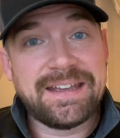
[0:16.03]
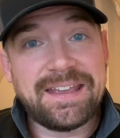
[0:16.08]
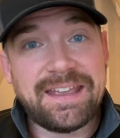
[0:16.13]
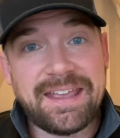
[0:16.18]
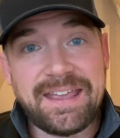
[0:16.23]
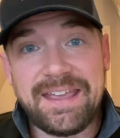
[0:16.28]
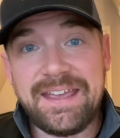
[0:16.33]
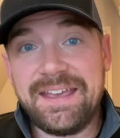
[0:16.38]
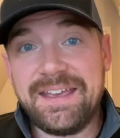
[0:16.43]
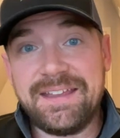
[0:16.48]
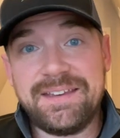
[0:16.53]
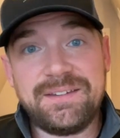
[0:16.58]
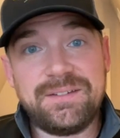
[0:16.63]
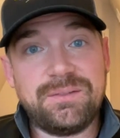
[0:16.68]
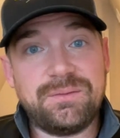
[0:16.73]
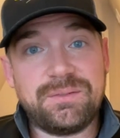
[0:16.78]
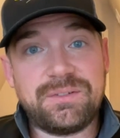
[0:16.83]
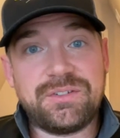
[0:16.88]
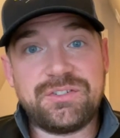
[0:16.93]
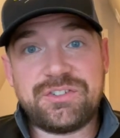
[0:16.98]

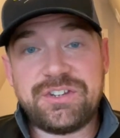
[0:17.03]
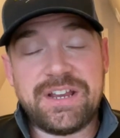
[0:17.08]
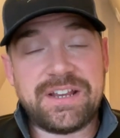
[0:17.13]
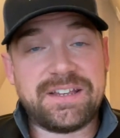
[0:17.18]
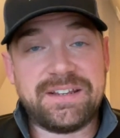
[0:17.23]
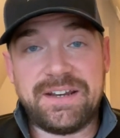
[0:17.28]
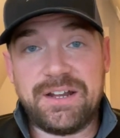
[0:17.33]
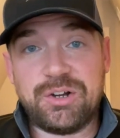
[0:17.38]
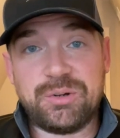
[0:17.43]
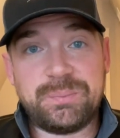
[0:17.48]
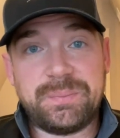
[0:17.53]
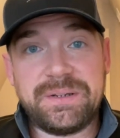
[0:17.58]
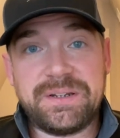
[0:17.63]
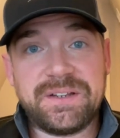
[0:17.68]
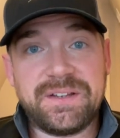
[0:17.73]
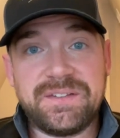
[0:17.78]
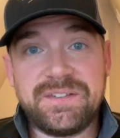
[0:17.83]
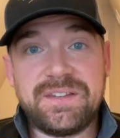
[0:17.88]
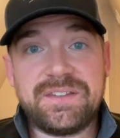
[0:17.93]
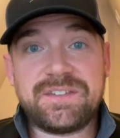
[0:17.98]
and check it out
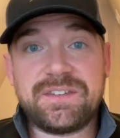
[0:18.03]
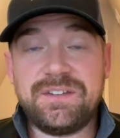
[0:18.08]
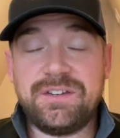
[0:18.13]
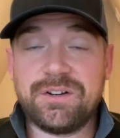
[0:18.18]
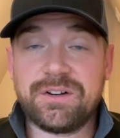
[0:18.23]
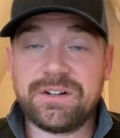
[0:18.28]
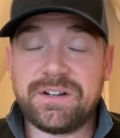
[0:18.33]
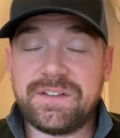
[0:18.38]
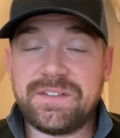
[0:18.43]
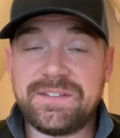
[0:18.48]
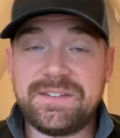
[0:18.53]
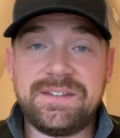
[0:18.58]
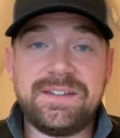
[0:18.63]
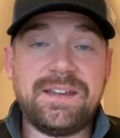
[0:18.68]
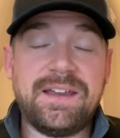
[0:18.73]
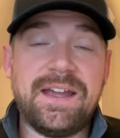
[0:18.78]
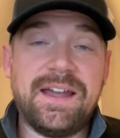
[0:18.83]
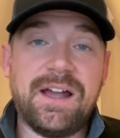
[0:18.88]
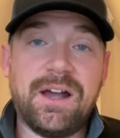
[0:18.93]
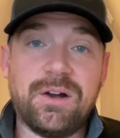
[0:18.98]
because you're going to see
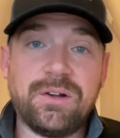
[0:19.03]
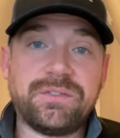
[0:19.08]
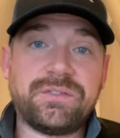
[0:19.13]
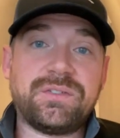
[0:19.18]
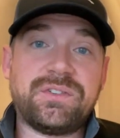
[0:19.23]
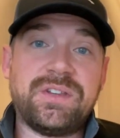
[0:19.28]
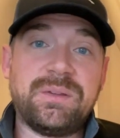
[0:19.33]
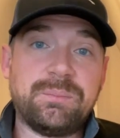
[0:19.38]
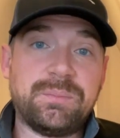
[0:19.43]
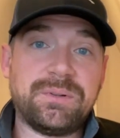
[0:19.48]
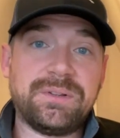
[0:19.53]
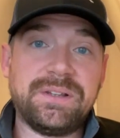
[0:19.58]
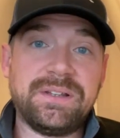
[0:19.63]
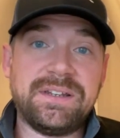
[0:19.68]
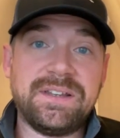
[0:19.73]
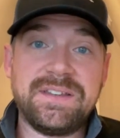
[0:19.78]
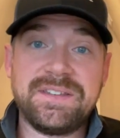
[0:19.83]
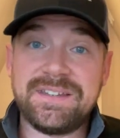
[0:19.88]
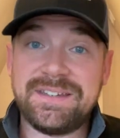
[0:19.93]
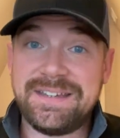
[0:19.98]
how simple it
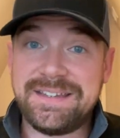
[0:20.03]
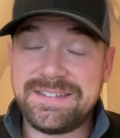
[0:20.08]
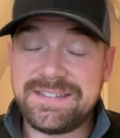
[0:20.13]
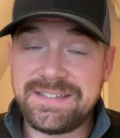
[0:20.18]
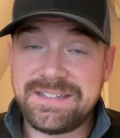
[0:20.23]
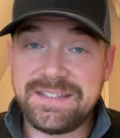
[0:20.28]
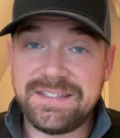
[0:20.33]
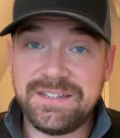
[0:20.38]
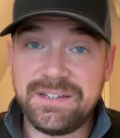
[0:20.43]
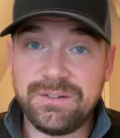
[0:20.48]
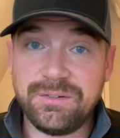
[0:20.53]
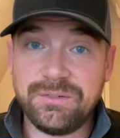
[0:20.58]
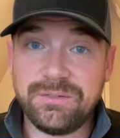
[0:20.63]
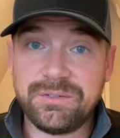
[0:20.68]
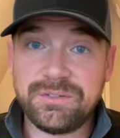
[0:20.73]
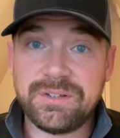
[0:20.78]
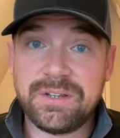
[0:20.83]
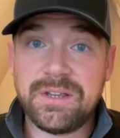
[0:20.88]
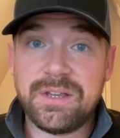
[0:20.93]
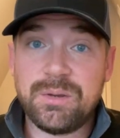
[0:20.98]
is and easy to
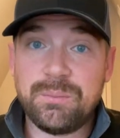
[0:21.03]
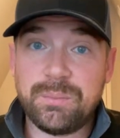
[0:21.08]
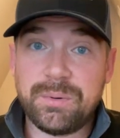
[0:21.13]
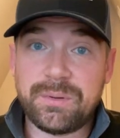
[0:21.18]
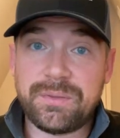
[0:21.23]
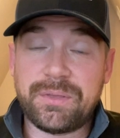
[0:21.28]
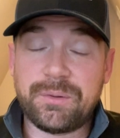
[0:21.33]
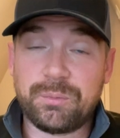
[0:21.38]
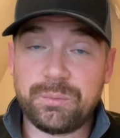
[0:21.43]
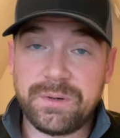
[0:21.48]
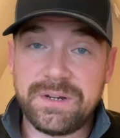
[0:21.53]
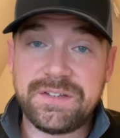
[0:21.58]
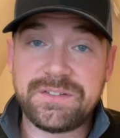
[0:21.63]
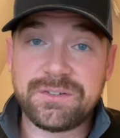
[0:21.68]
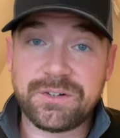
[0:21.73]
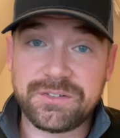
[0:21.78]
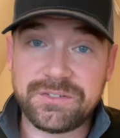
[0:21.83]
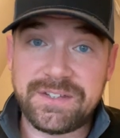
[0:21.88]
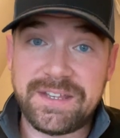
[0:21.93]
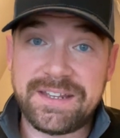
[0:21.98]
use, but the
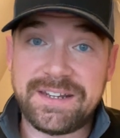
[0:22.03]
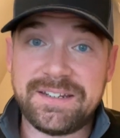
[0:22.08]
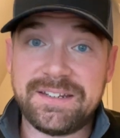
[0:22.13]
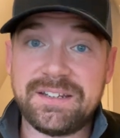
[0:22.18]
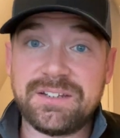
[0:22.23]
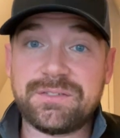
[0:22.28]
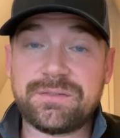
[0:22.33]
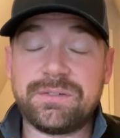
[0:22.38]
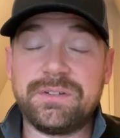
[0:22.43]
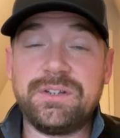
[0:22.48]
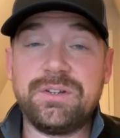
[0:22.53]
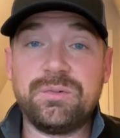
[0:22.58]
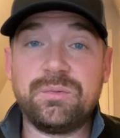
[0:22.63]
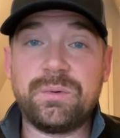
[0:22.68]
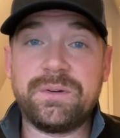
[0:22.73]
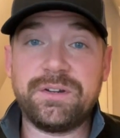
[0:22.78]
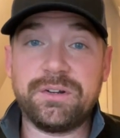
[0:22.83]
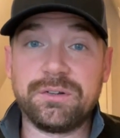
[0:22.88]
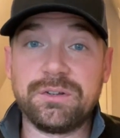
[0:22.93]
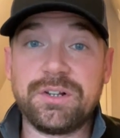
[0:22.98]
resource that it is for you
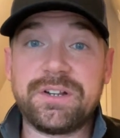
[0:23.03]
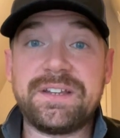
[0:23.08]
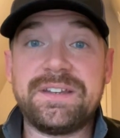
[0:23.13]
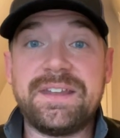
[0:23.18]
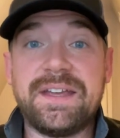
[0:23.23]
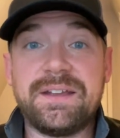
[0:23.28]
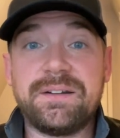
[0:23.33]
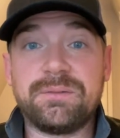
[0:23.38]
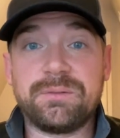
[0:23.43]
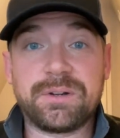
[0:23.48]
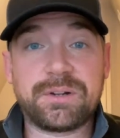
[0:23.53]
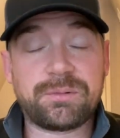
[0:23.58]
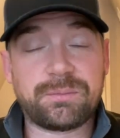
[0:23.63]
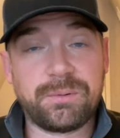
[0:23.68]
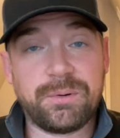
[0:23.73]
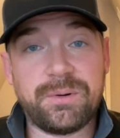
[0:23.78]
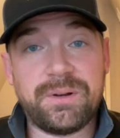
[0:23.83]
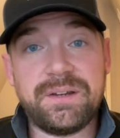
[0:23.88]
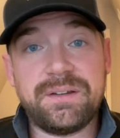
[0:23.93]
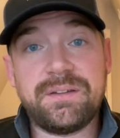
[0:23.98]
when you're looking at
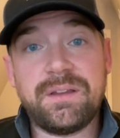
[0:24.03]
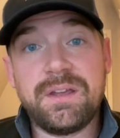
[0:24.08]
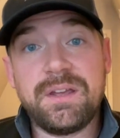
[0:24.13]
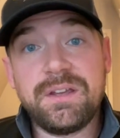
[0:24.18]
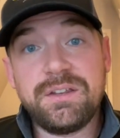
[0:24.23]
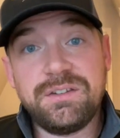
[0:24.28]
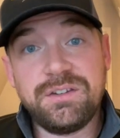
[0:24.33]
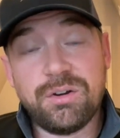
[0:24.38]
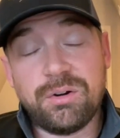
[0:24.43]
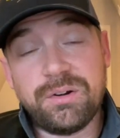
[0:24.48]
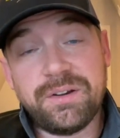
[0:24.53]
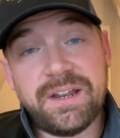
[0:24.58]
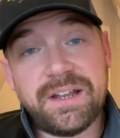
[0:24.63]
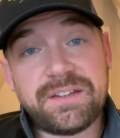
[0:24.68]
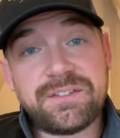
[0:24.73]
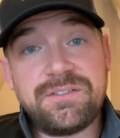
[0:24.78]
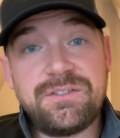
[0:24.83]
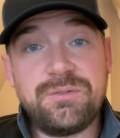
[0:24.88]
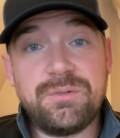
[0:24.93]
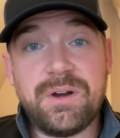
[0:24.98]
recruiting your
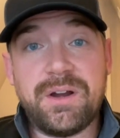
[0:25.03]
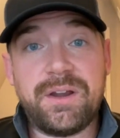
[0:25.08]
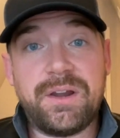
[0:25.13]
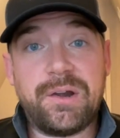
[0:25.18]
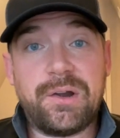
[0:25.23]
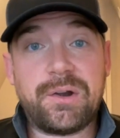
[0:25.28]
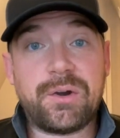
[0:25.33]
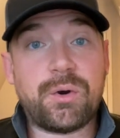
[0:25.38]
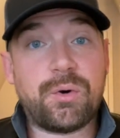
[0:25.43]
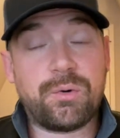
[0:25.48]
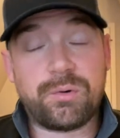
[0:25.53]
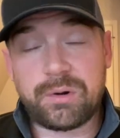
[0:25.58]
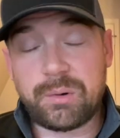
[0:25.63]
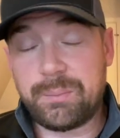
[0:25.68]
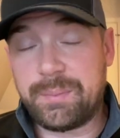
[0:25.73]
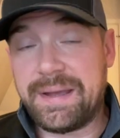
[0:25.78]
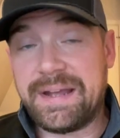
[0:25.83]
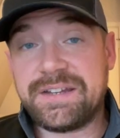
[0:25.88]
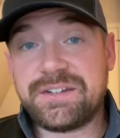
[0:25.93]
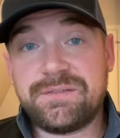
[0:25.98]
next new hire or a
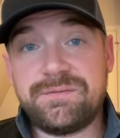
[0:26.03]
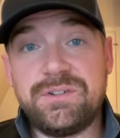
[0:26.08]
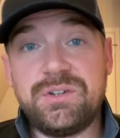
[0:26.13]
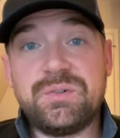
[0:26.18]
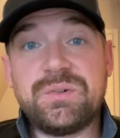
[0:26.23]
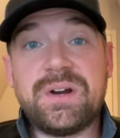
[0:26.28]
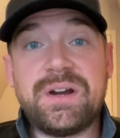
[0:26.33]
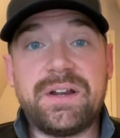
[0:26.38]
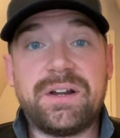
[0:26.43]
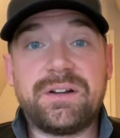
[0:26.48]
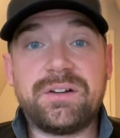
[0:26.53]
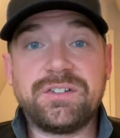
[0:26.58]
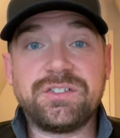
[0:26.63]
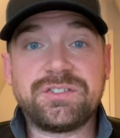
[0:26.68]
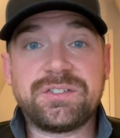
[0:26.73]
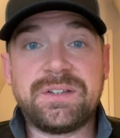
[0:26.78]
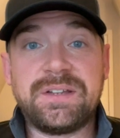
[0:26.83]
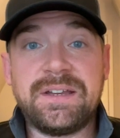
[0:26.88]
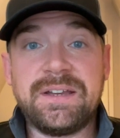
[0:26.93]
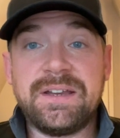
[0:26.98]
batch of new
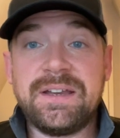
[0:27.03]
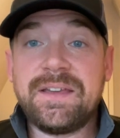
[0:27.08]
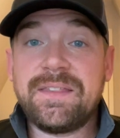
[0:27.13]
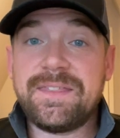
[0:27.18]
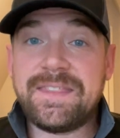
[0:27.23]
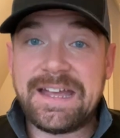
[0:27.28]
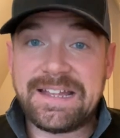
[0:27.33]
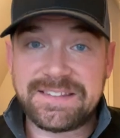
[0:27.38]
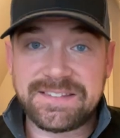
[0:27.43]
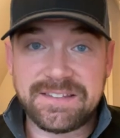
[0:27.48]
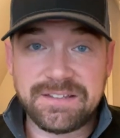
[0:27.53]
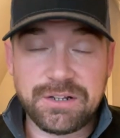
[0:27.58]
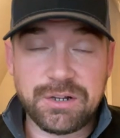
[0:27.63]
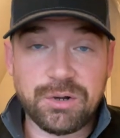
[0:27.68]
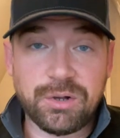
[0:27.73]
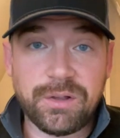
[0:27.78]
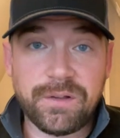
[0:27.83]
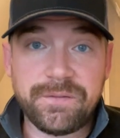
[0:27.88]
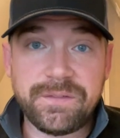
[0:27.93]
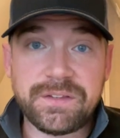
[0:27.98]
hires. That's the
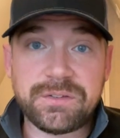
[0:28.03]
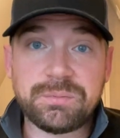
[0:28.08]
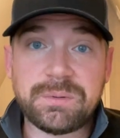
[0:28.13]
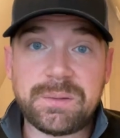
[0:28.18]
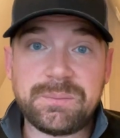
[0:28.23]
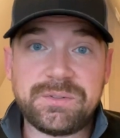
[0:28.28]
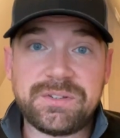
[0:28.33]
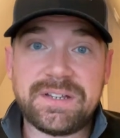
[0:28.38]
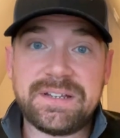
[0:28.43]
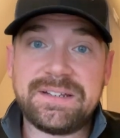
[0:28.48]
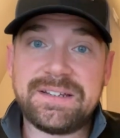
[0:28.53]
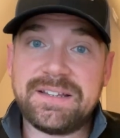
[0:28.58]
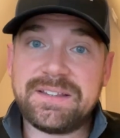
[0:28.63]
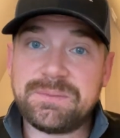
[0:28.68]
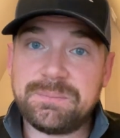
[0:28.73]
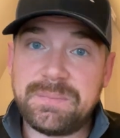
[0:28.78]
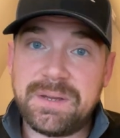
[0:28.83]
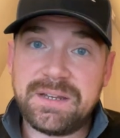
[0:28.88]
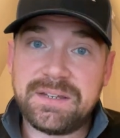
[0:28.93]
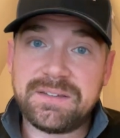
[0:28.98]
goal of this website. It's
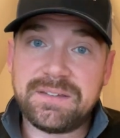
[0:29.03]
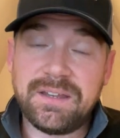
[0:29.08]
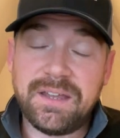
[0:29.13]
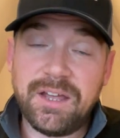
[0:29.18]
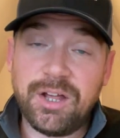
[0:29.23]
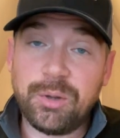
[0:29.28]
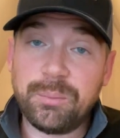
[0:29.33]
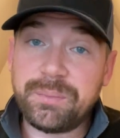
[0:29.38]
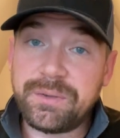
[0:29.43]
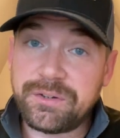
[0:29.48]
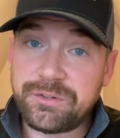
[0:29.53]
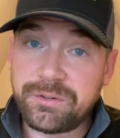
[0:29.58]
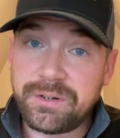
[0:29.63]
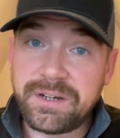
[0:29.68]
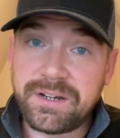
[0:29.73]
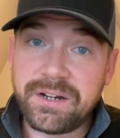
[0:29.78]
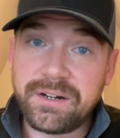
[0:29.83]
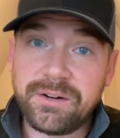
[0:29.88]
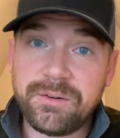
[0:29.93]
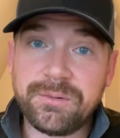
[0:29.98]
meant to help the tree
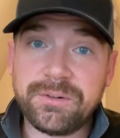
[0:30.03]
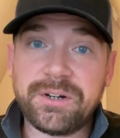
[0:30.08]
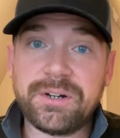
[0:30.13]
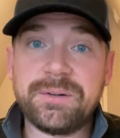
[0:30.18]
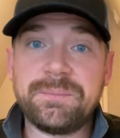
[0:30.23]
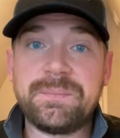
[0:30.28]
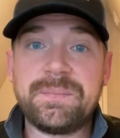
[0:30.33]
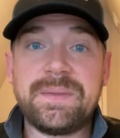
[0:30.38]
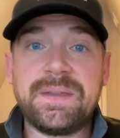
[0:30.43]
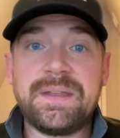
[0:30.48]
care owner